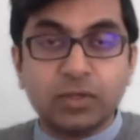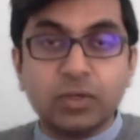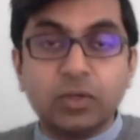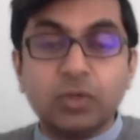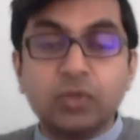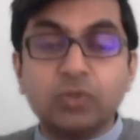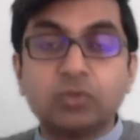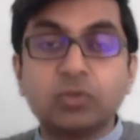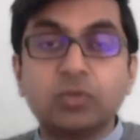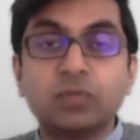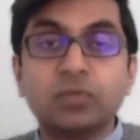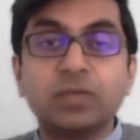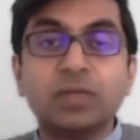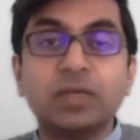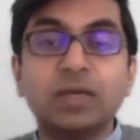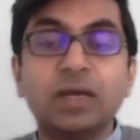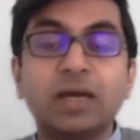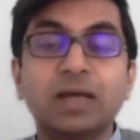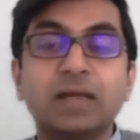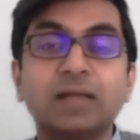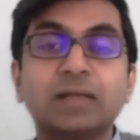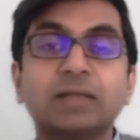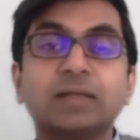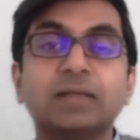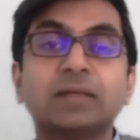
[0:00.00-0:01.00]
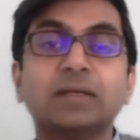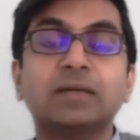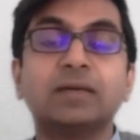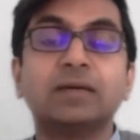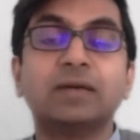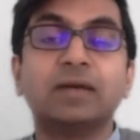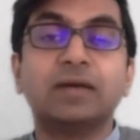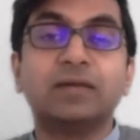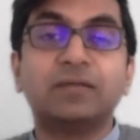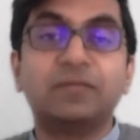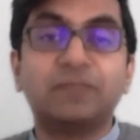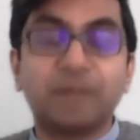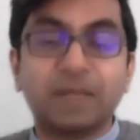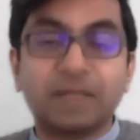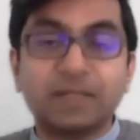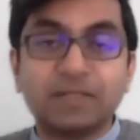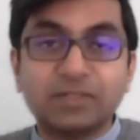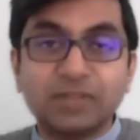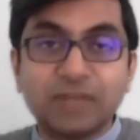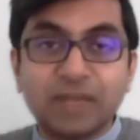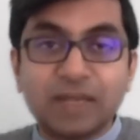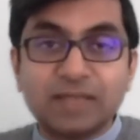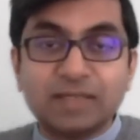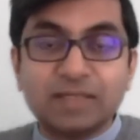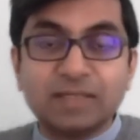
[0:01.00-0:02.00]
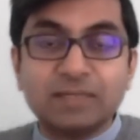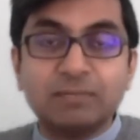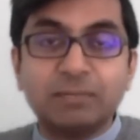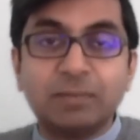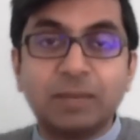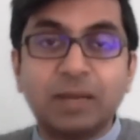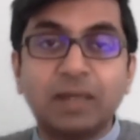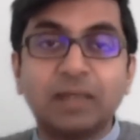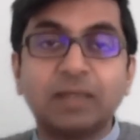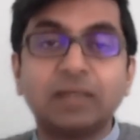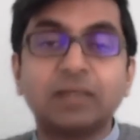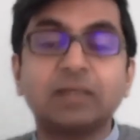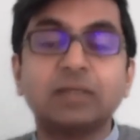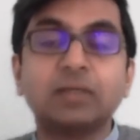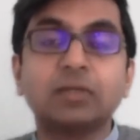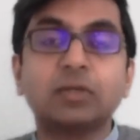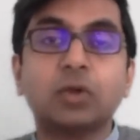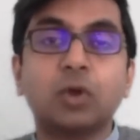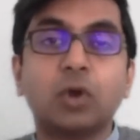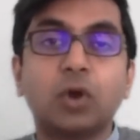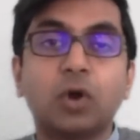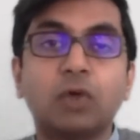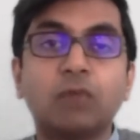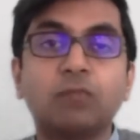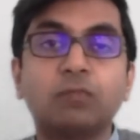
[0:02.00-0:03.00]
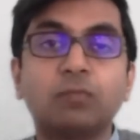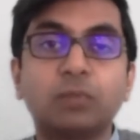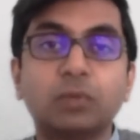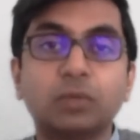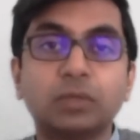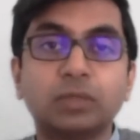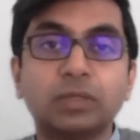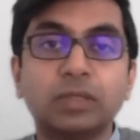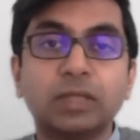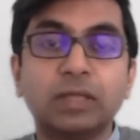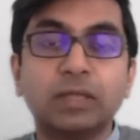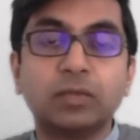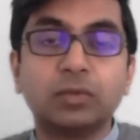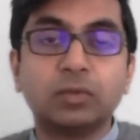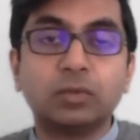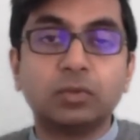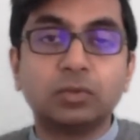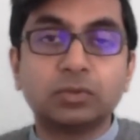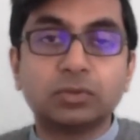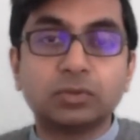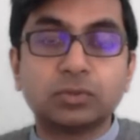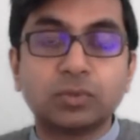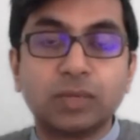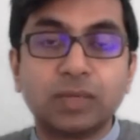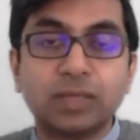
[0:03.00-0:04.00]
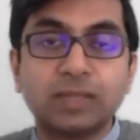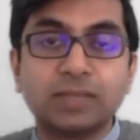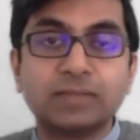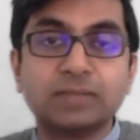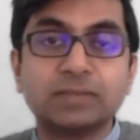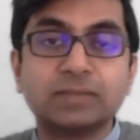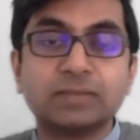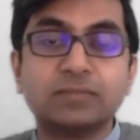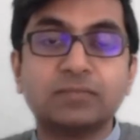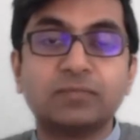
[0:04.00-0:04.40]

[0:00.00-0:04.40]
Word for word: So we are a franchisee partner of Motilal Oswal